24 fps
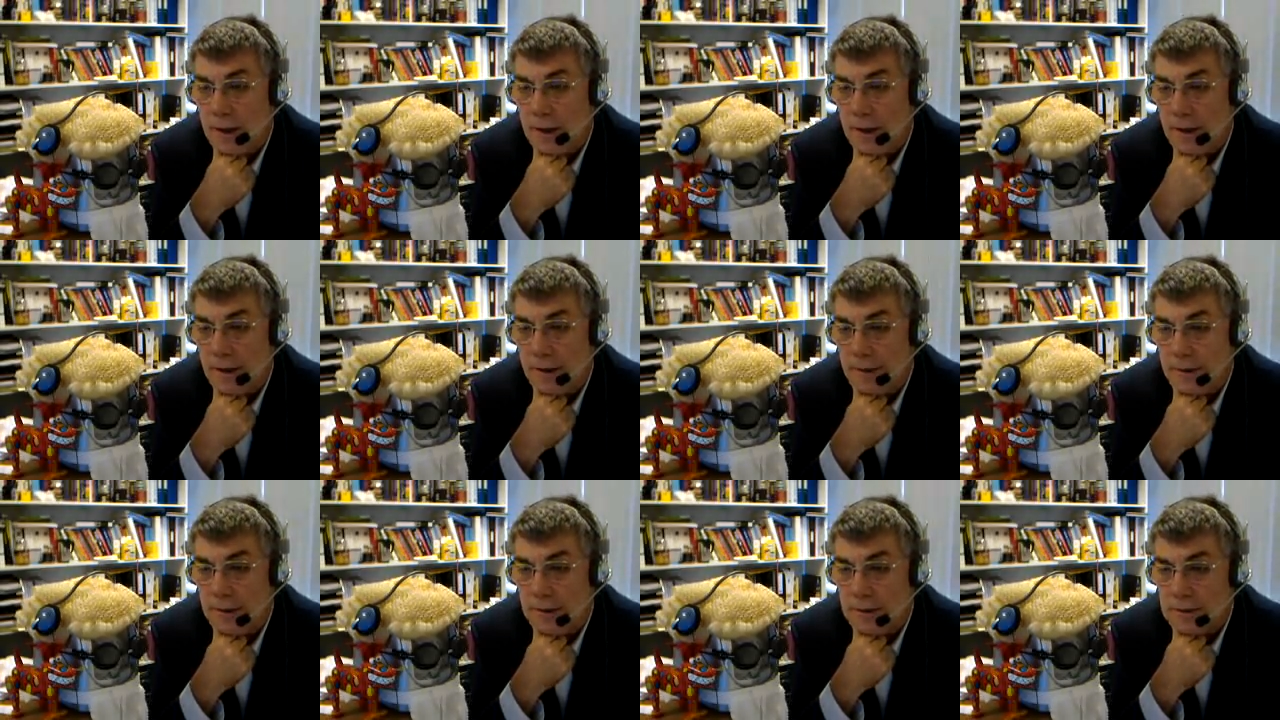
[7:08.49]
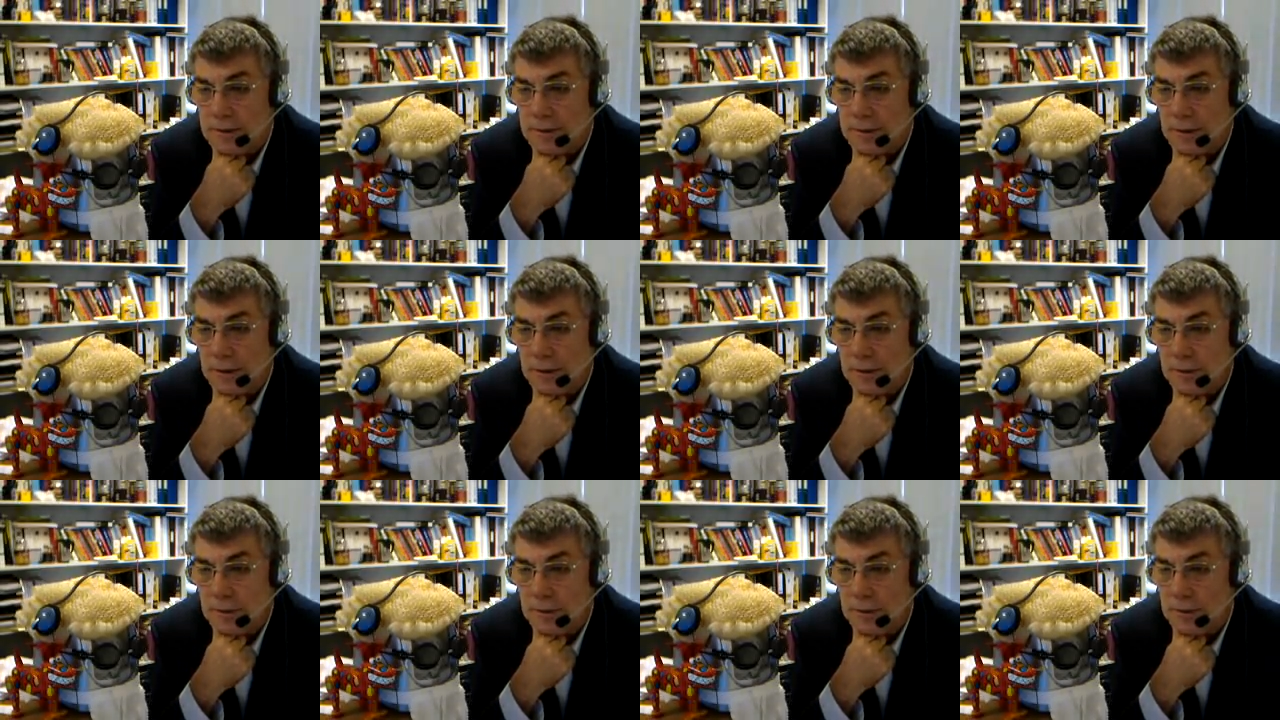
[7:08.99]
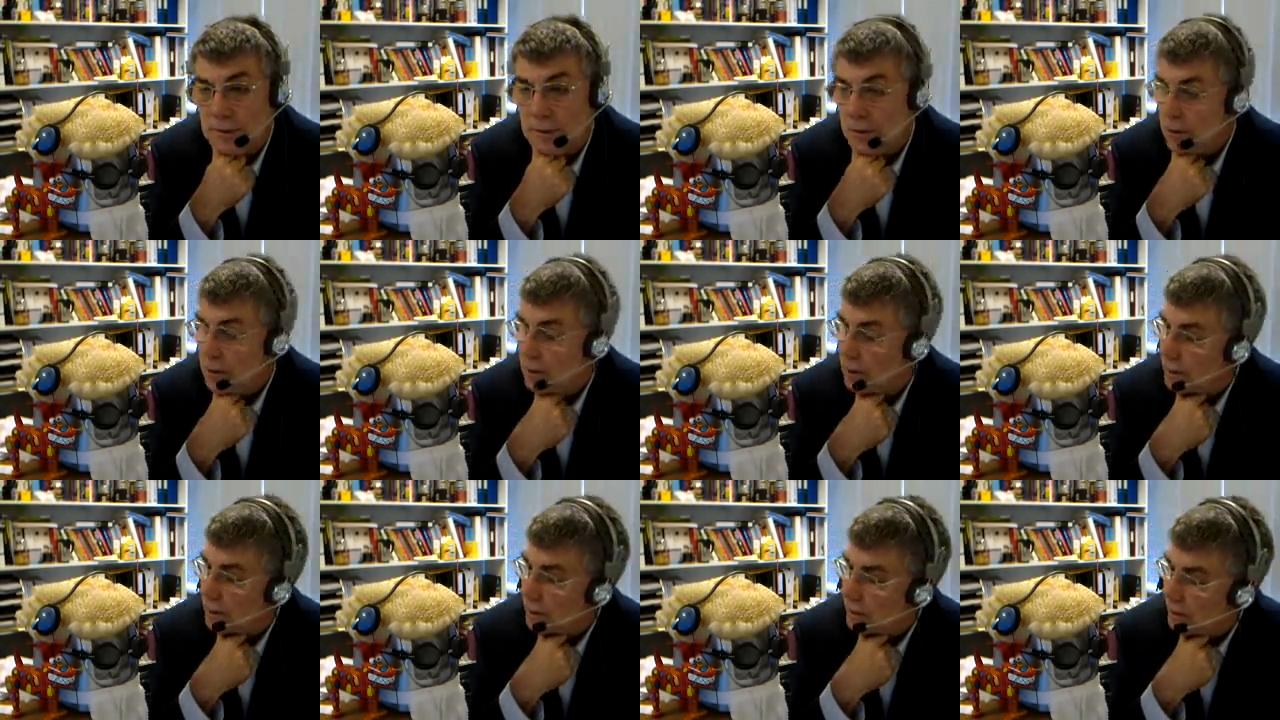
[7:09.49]
This
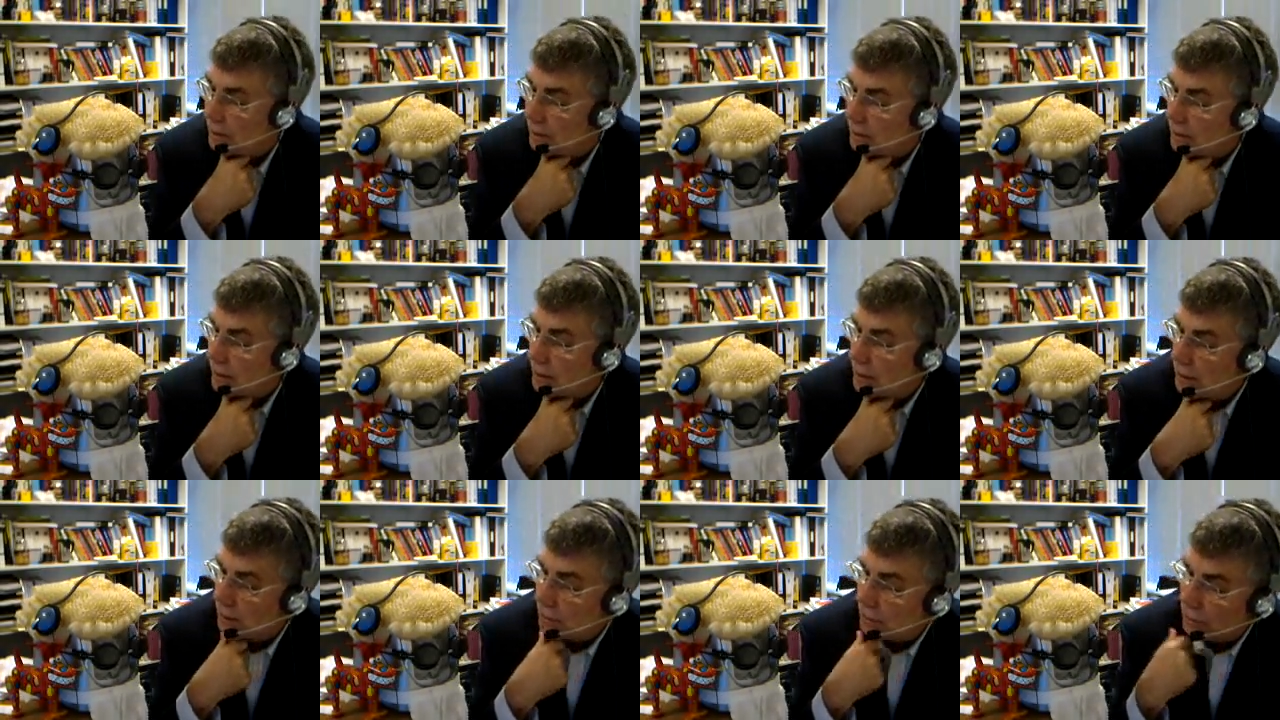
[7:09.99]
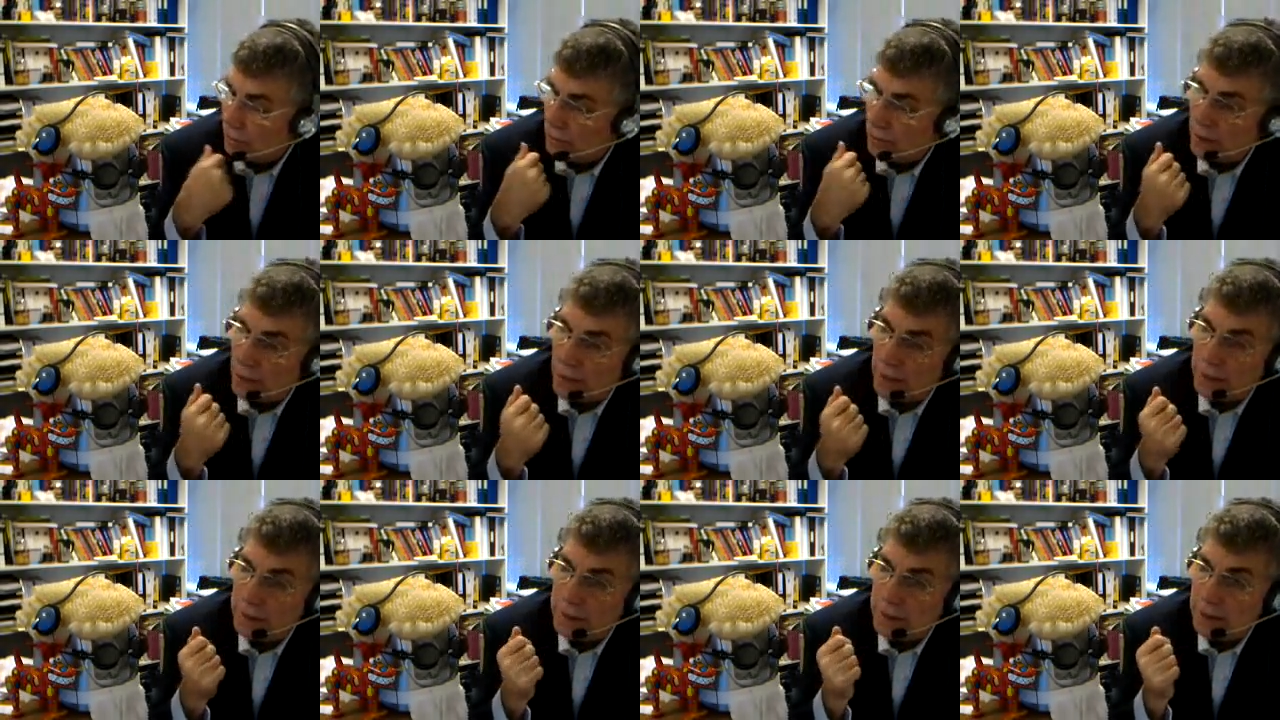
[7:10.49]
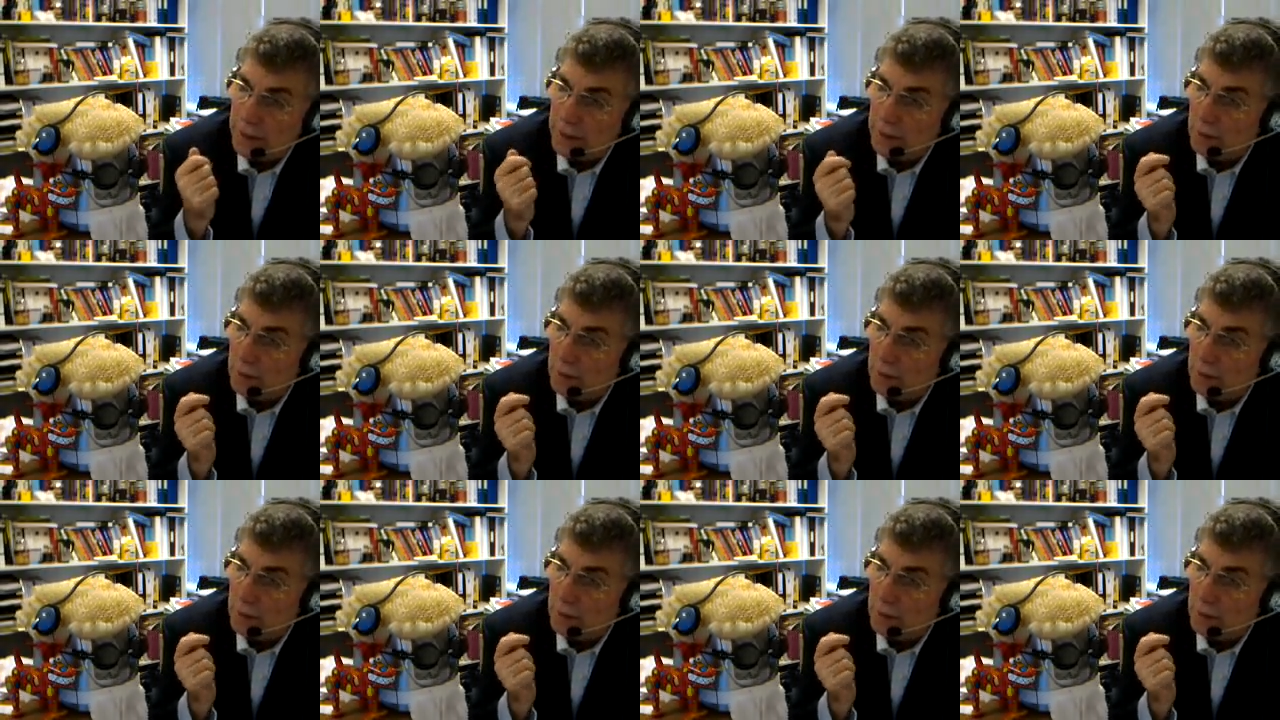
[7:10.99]
thing to look at